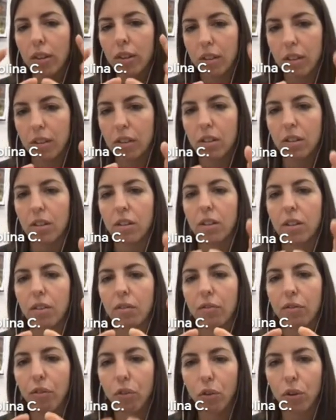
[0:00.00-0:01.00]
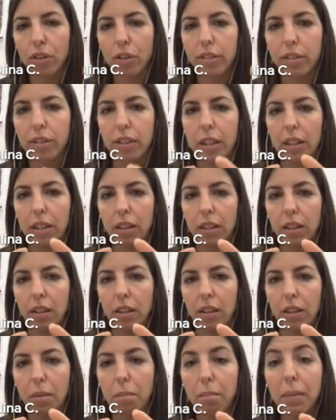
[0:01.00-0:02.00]
these 40
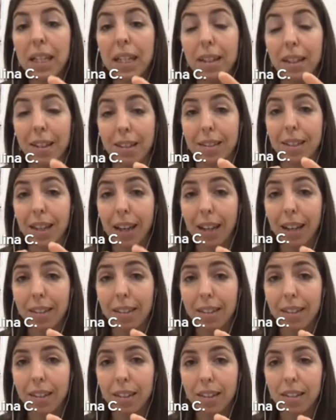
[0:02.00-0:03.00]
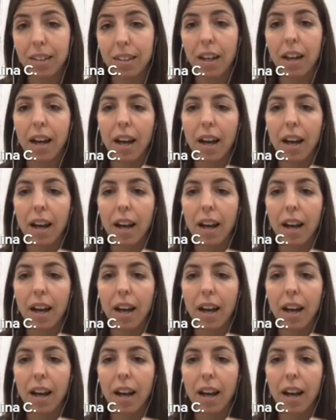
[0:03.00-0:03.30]
MIlli-LEnses candidates